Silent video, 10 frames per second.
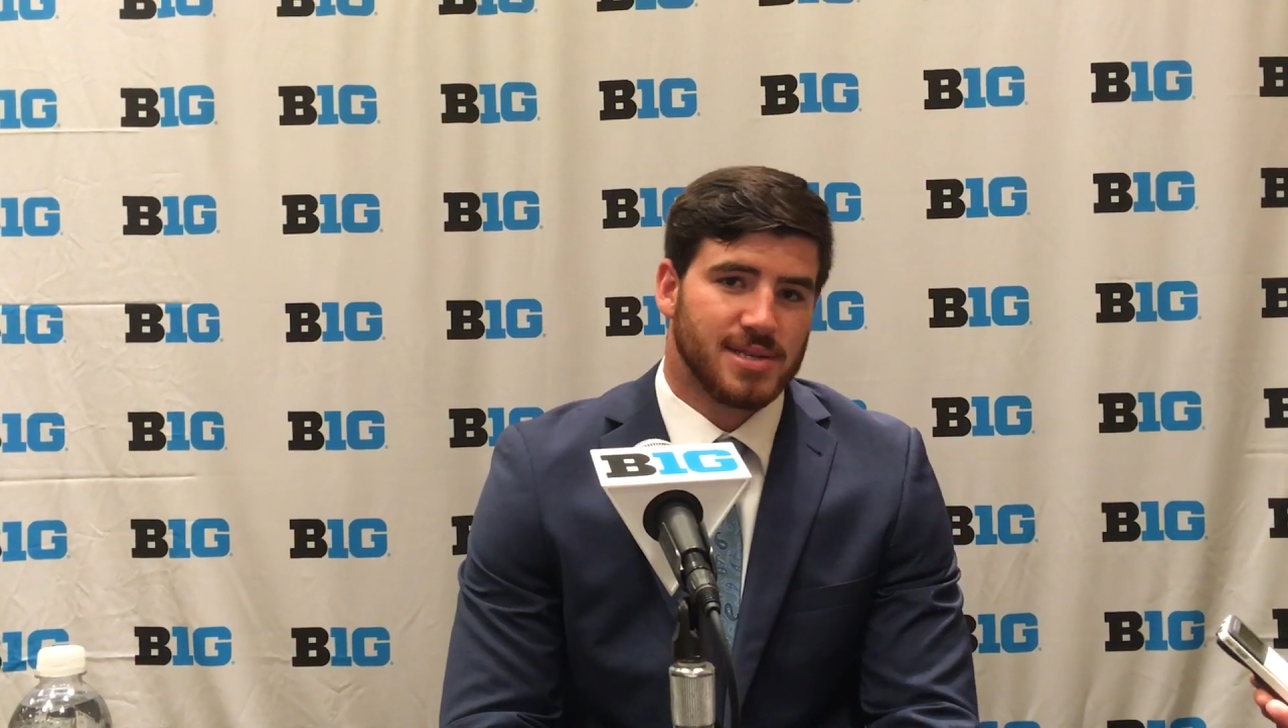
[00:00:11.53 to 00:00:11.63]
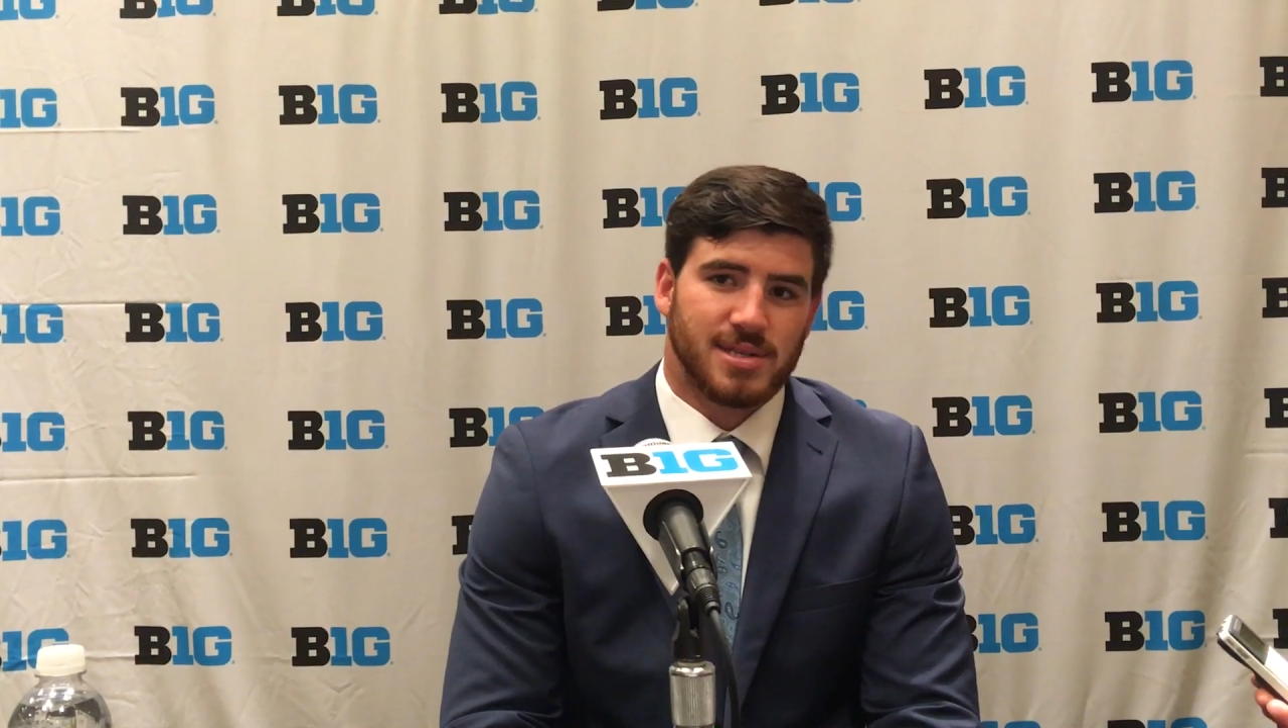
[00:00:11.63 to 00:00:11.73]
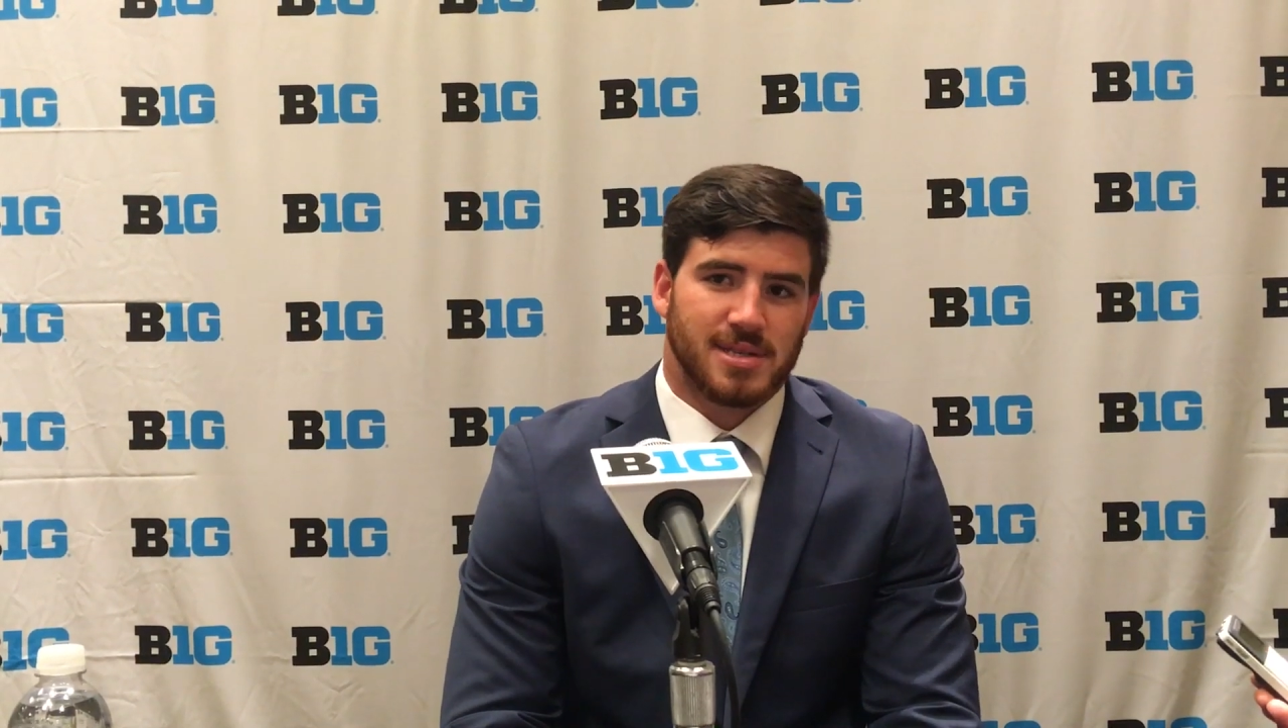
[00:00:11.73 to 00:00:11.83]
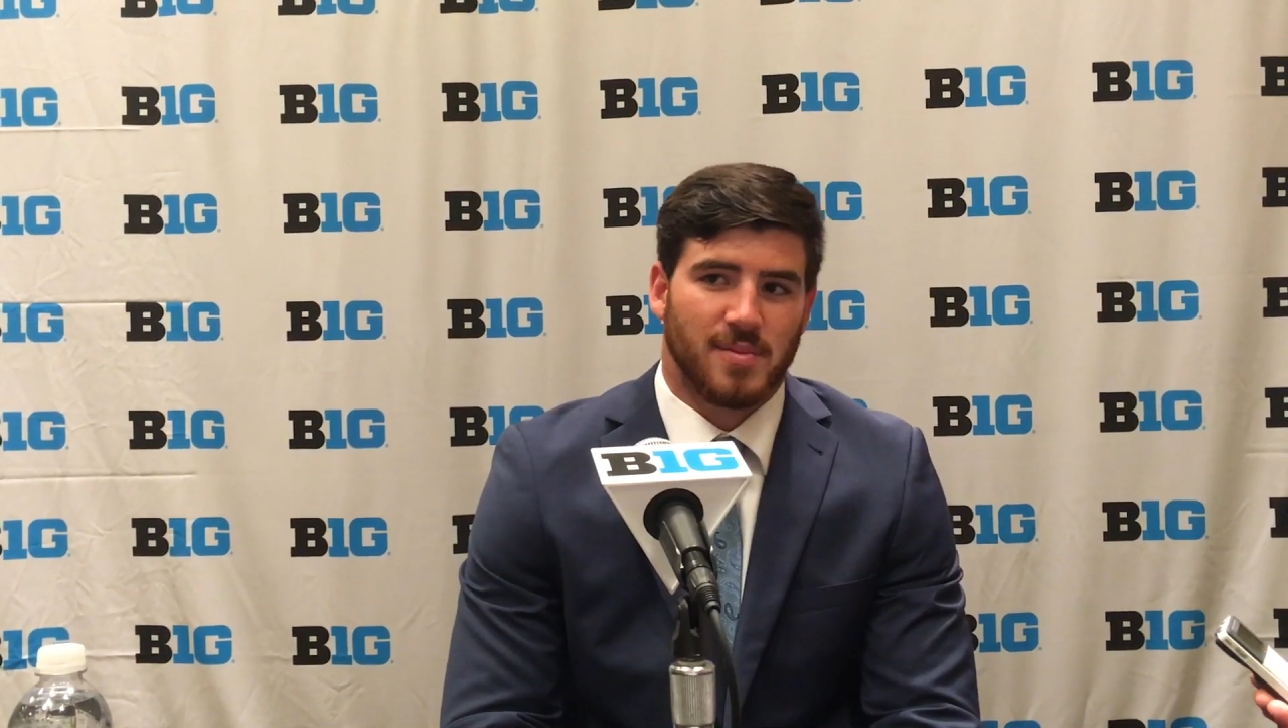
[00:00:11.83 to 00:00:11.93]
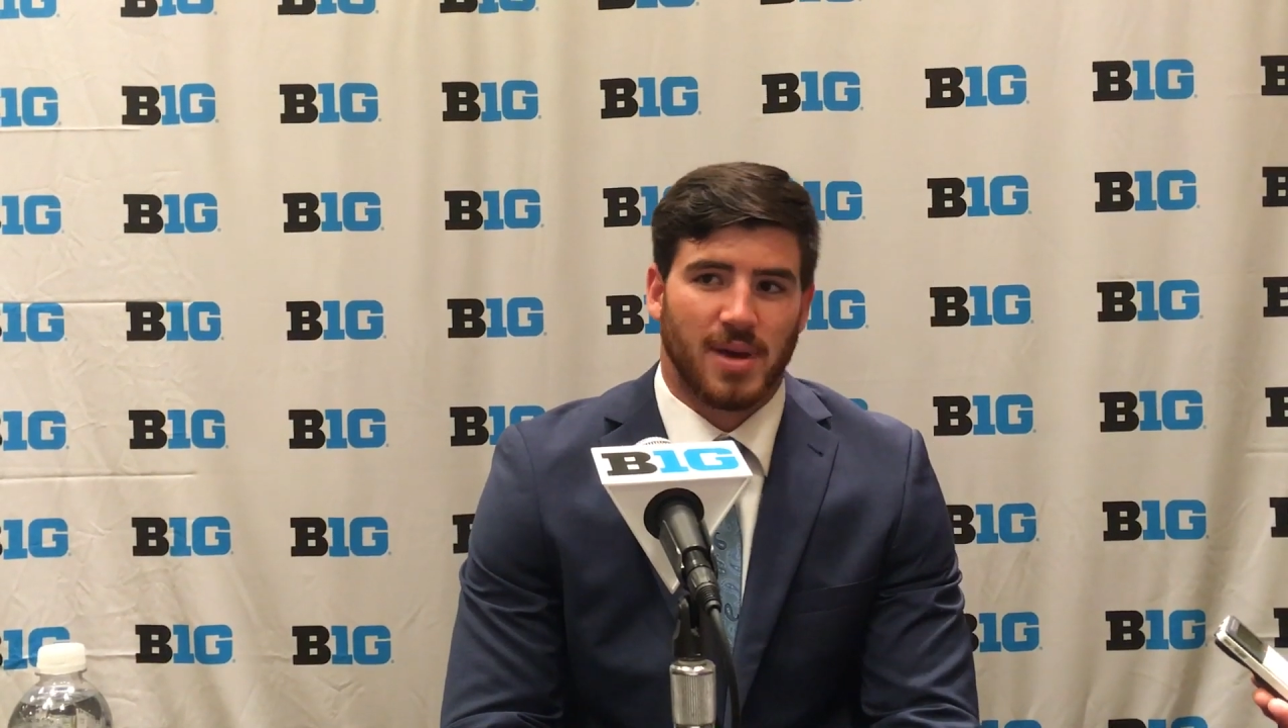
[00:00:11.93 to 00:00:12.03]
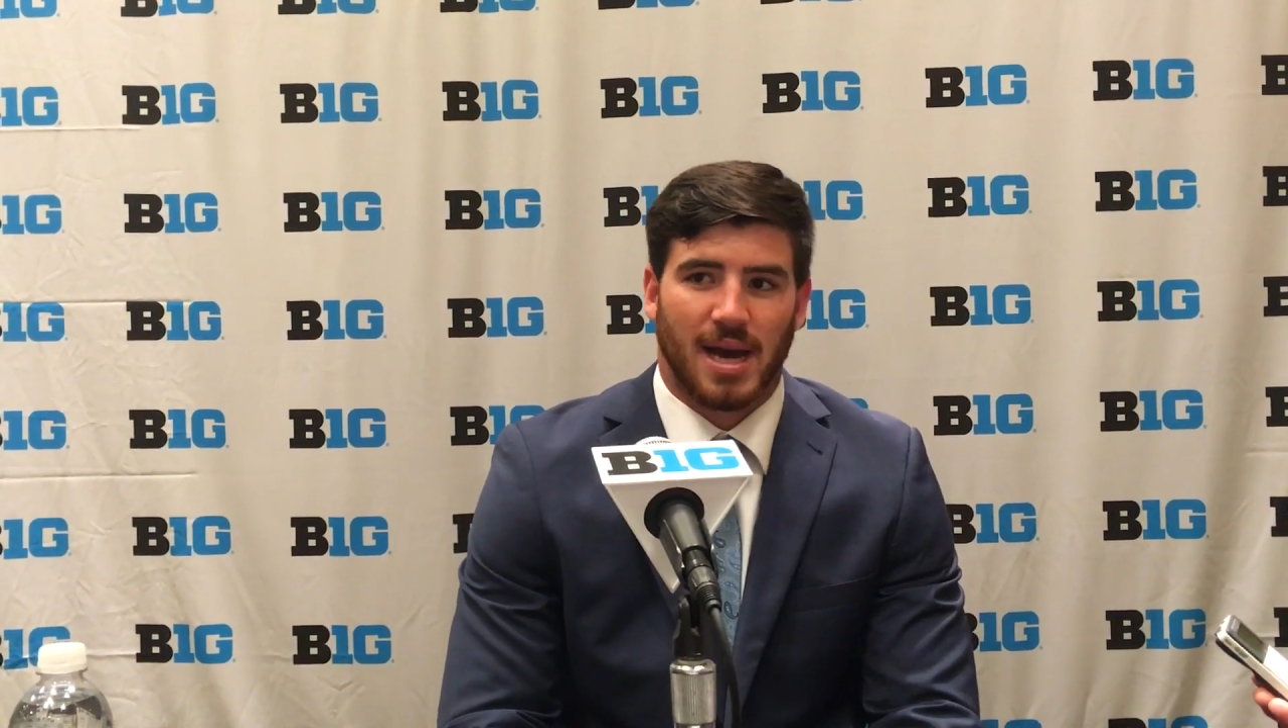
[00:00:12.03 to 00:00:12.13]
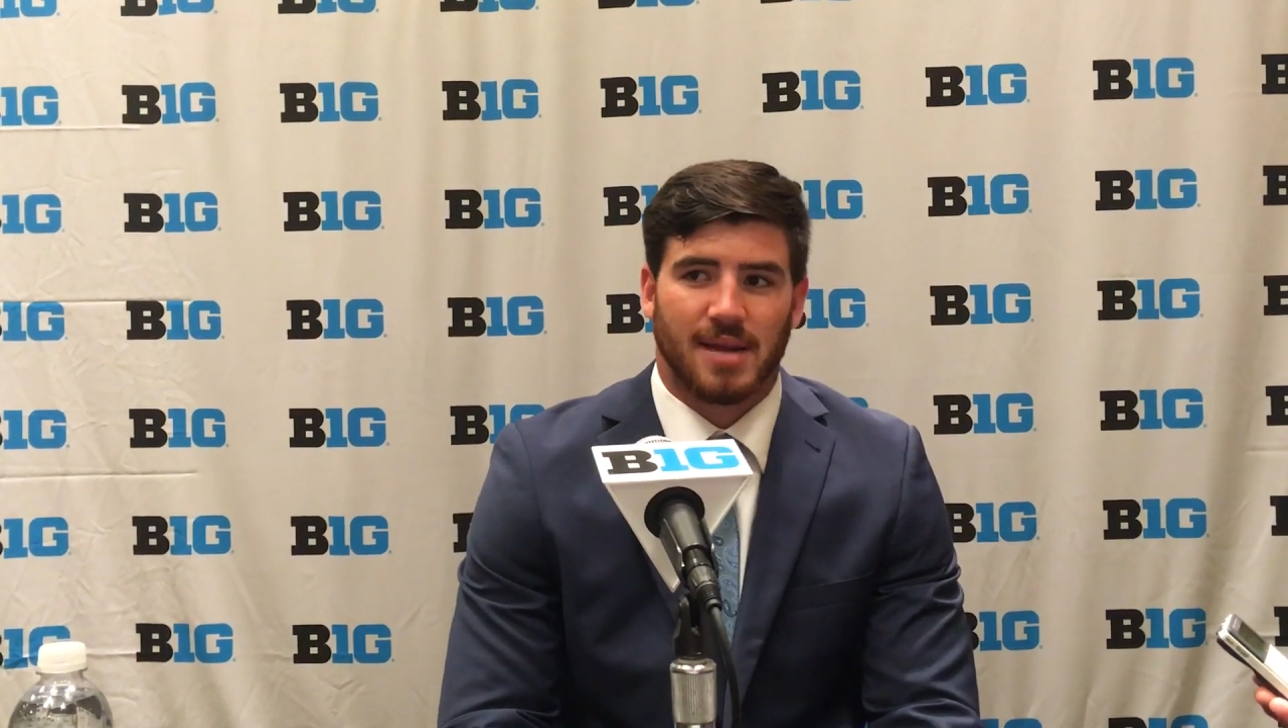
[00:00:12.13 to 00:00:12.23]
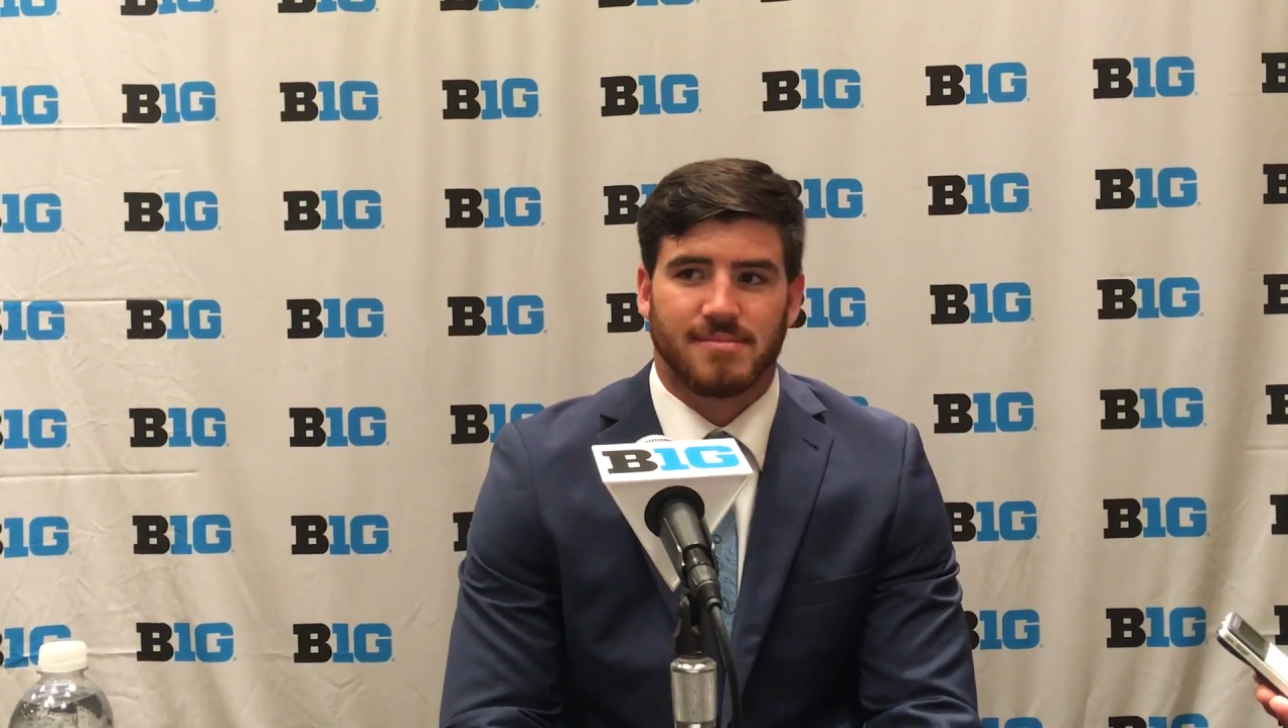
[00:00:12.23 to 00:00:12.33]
it's just amazing.